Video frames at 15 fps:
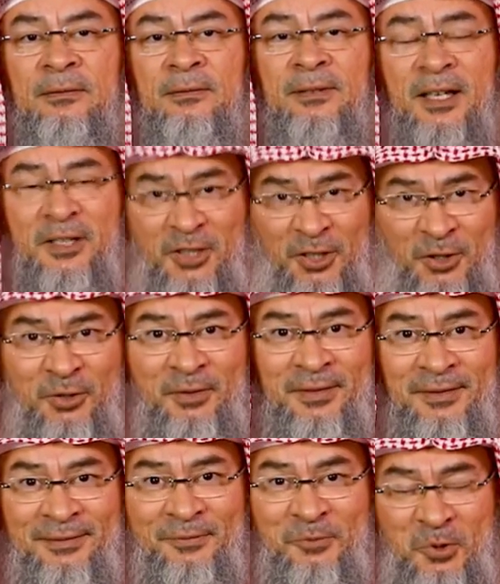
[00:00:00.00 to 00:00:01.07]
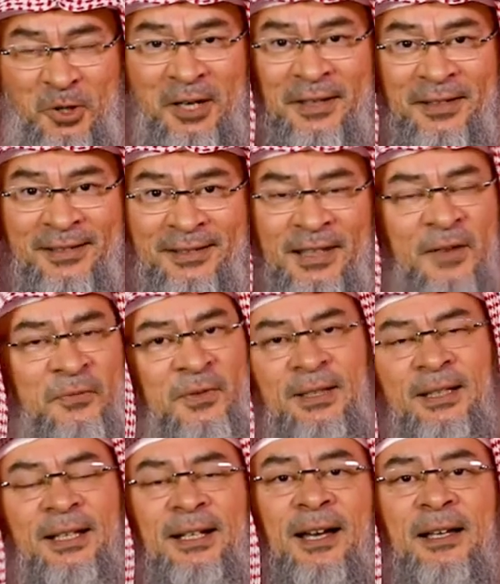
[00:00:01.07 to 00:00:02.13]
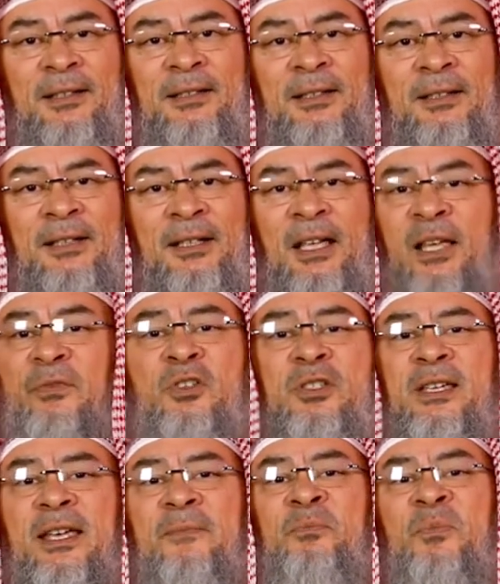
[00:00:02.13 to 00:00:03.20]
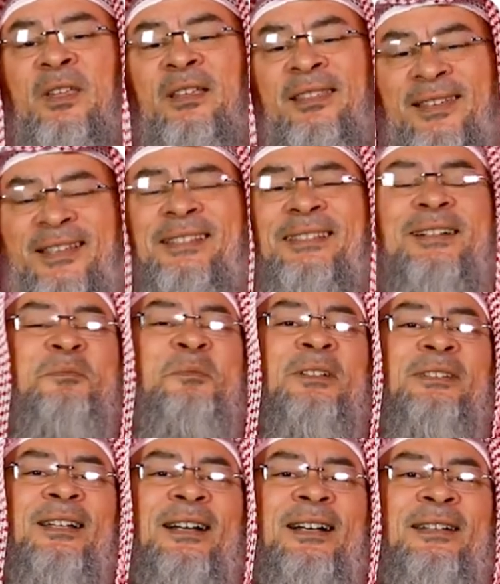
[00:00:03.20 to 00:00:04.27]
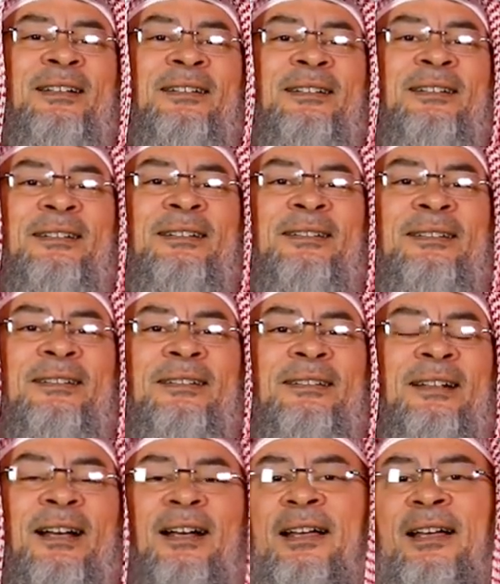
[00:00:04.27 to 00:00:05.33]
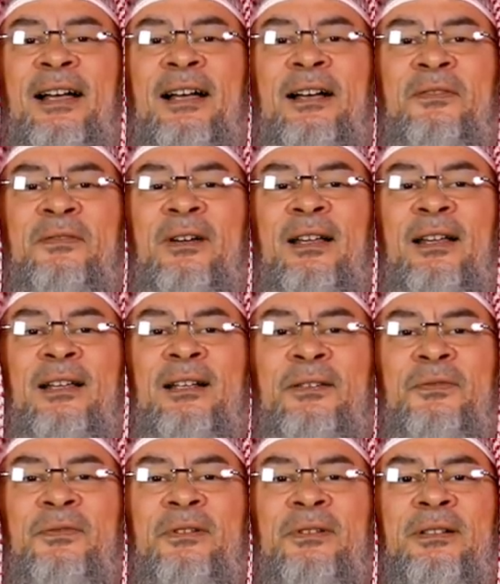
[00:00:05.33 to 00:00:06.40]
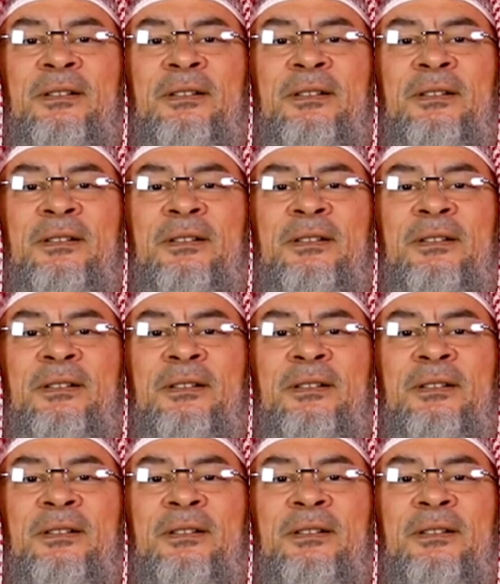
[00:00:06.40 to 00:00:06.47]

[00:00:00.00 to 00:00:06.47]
Does it work? Definitely not. If you say, this Ramadan, I have a lot of